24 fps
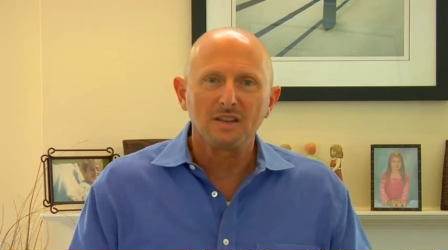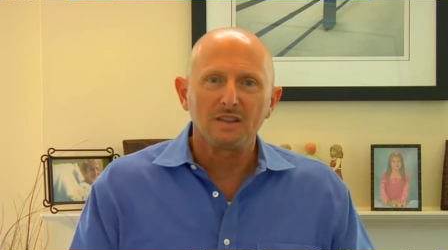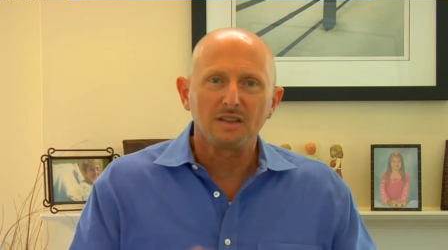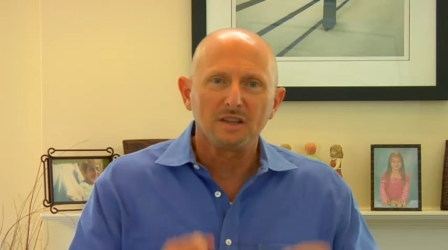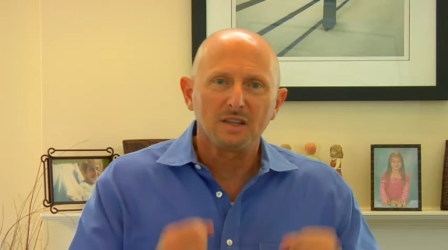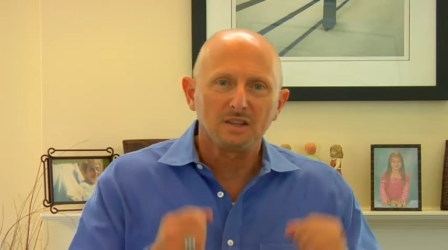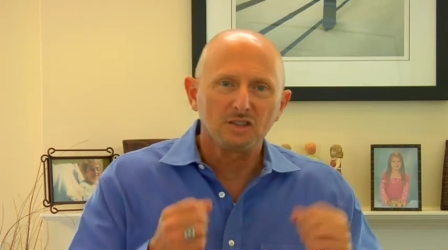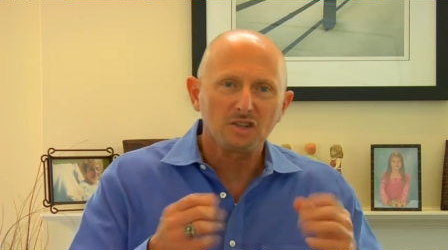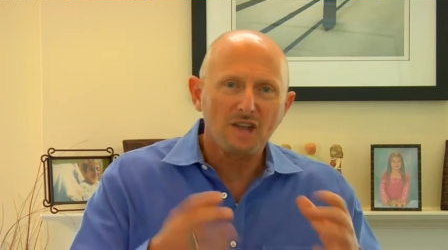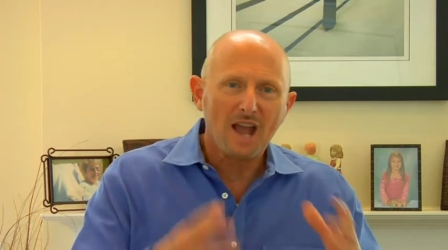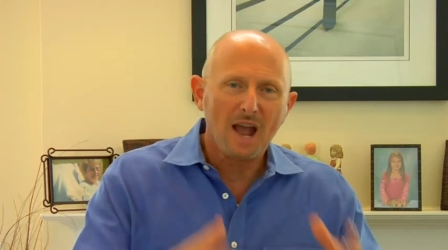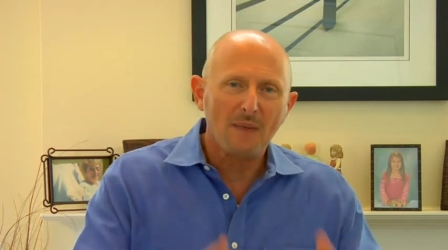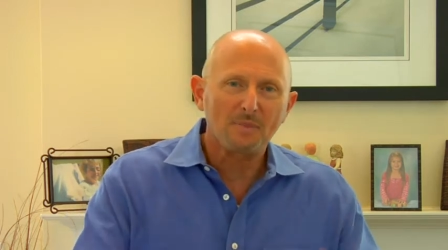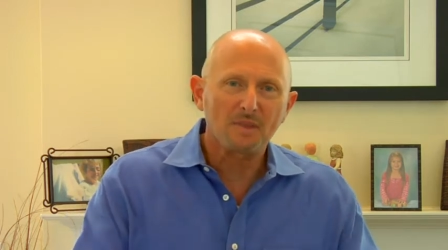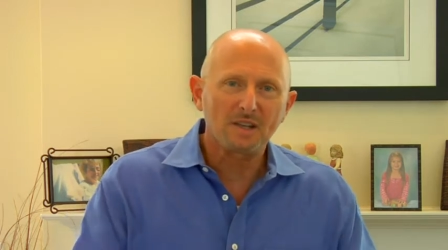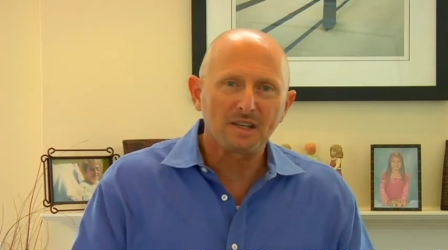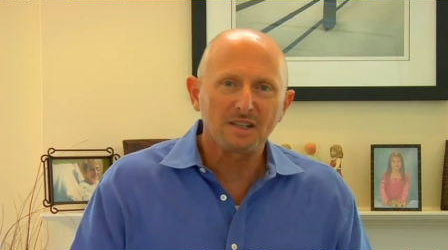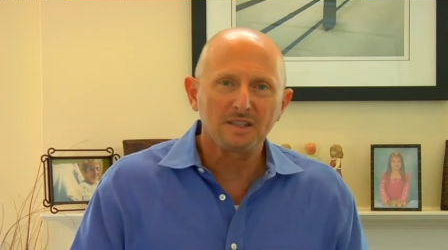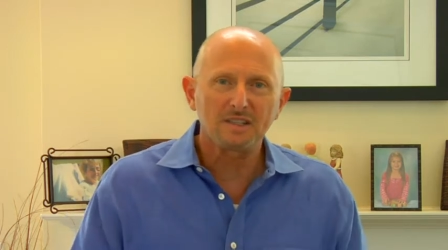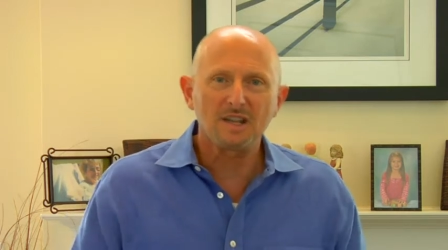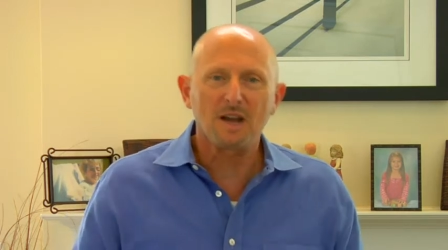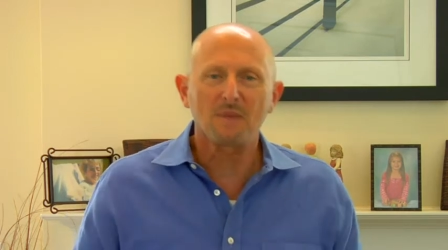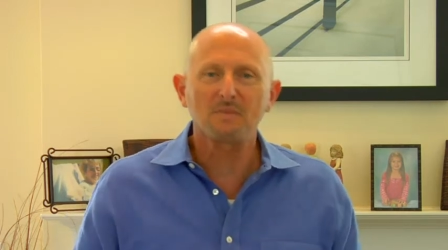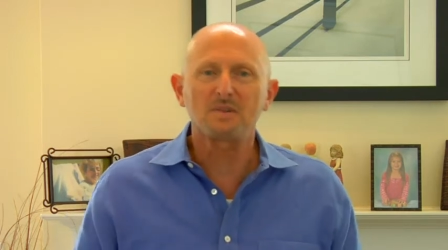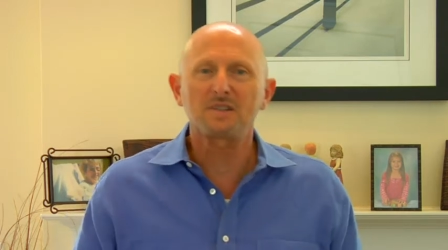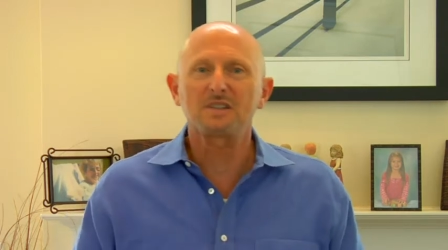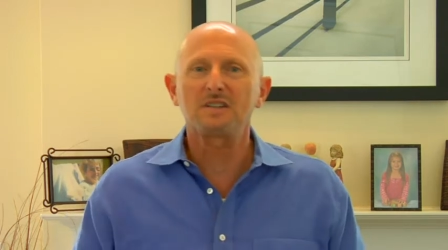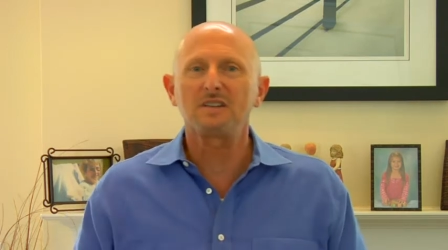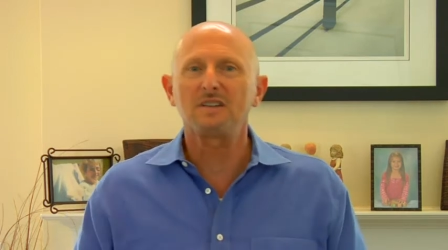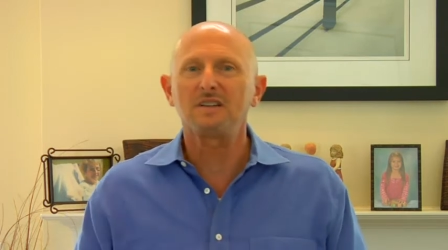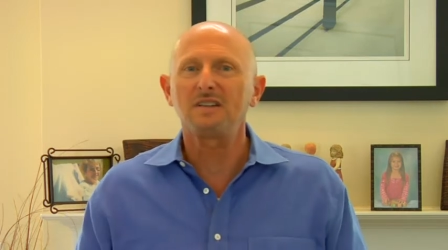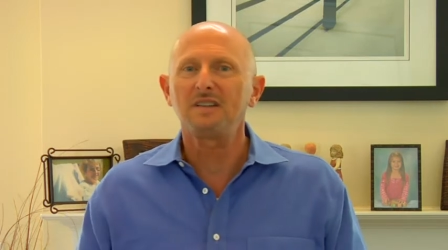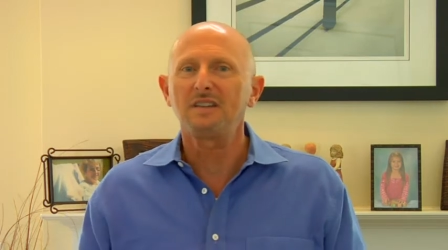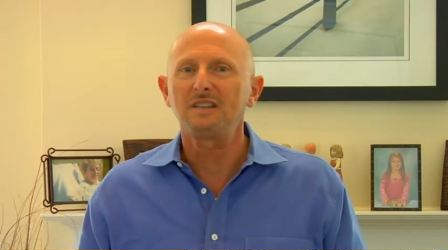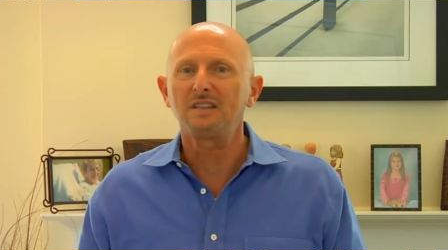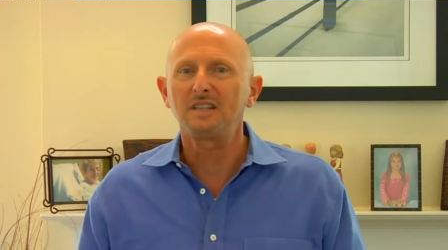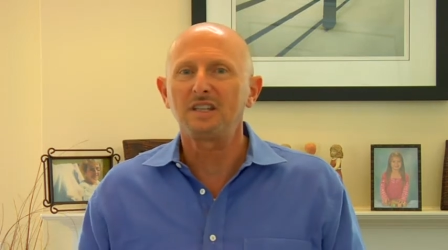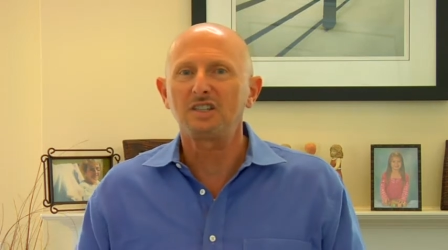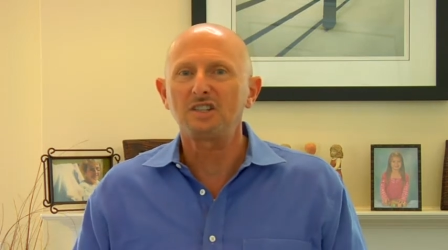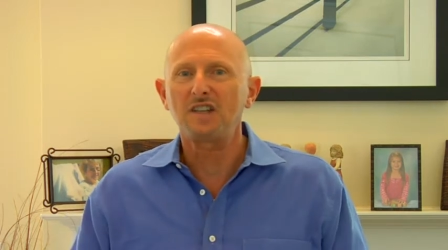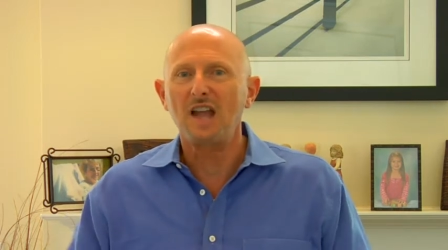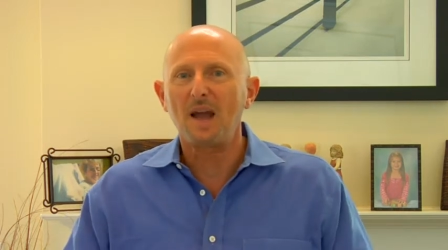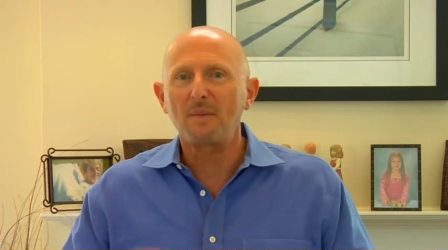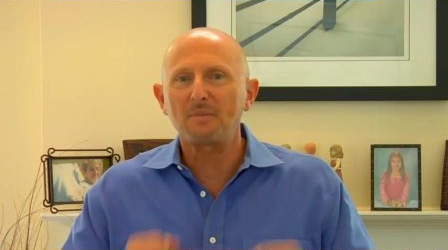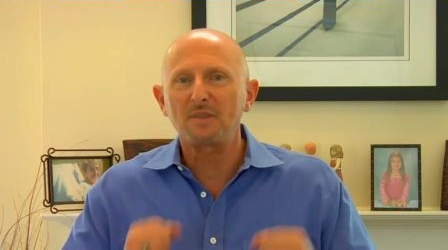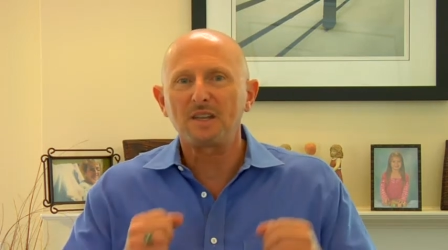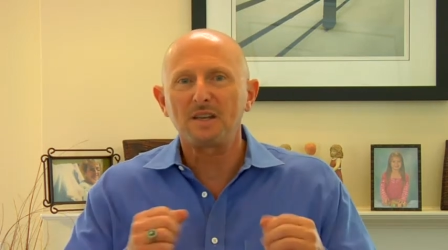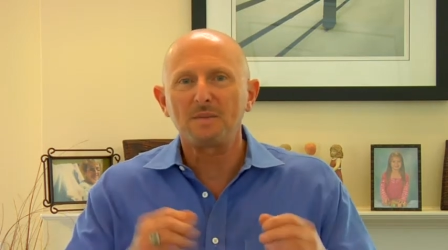the chapter the dumpster, the
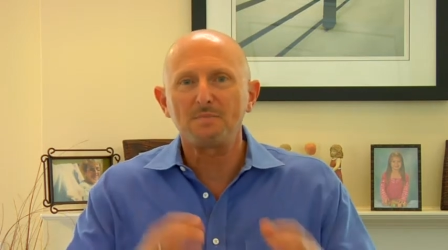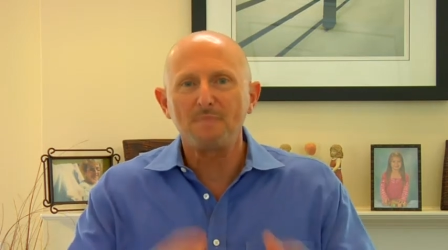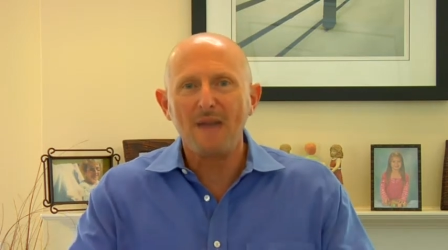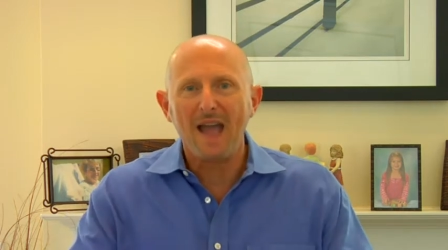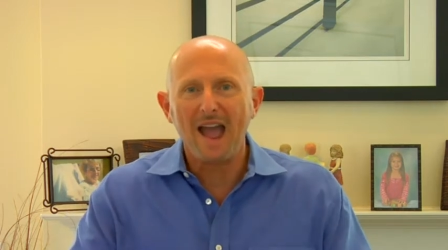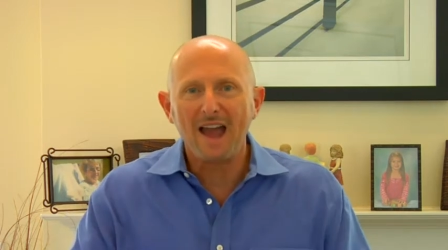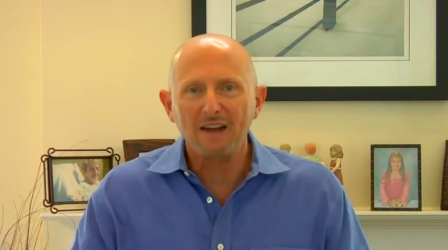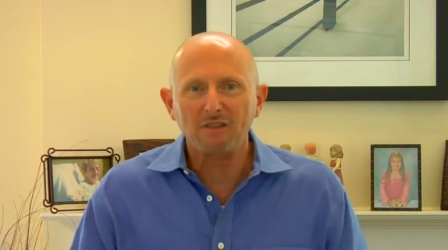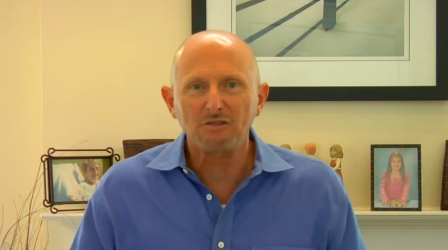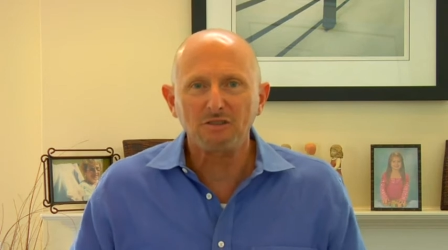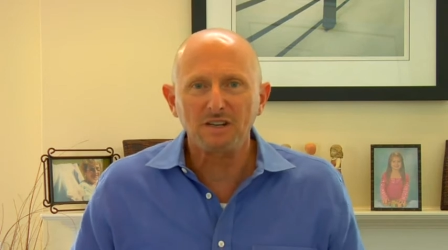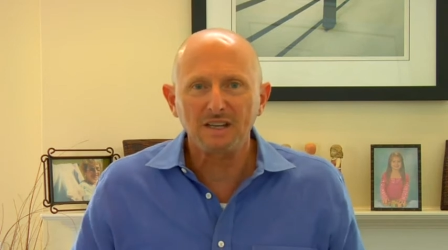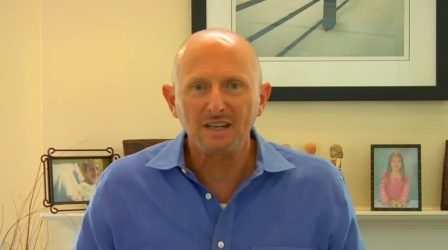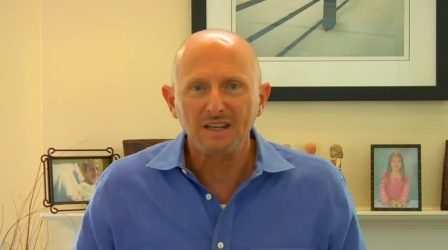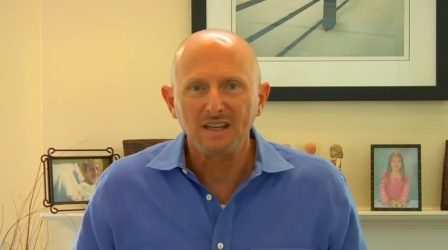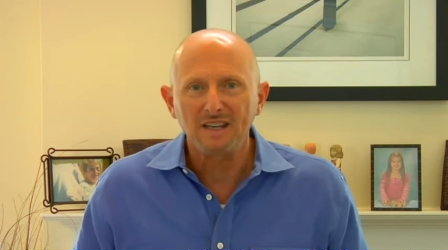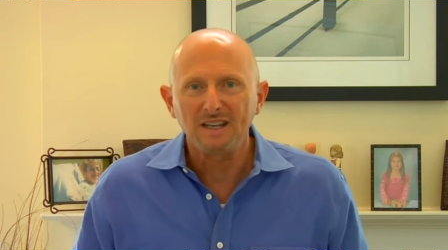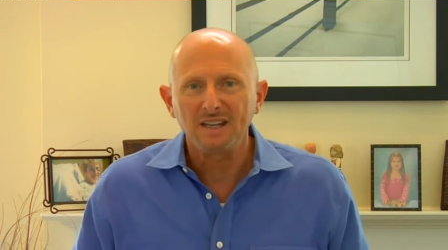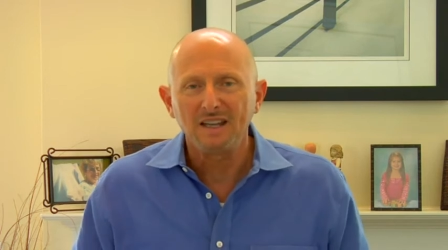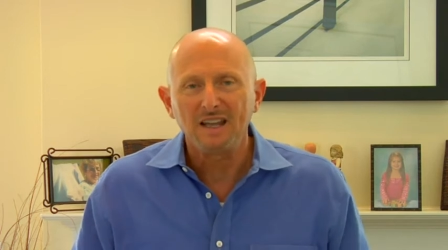chapter the battery,